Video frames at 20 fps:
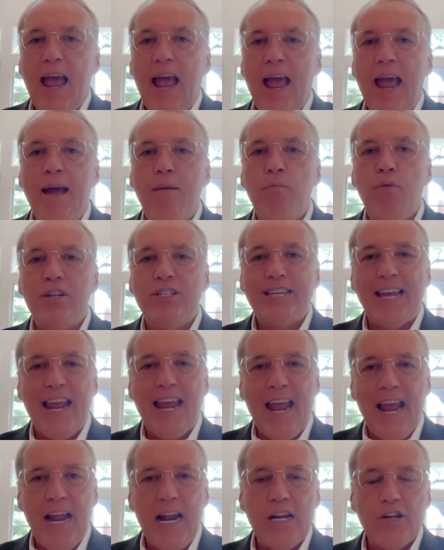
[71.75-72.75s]
And what's
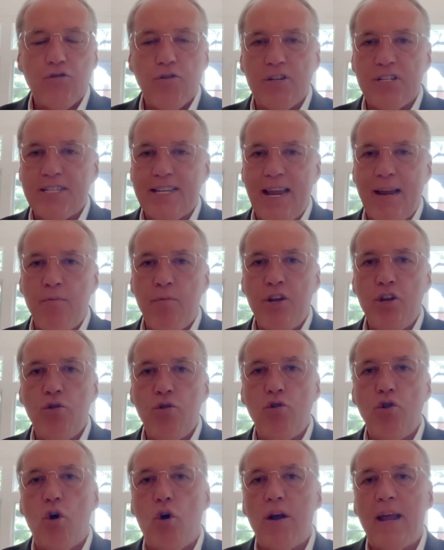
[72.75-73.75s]
interesting when
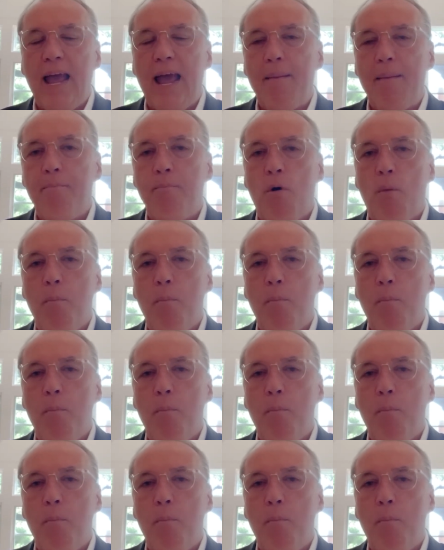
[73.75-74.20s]
you look at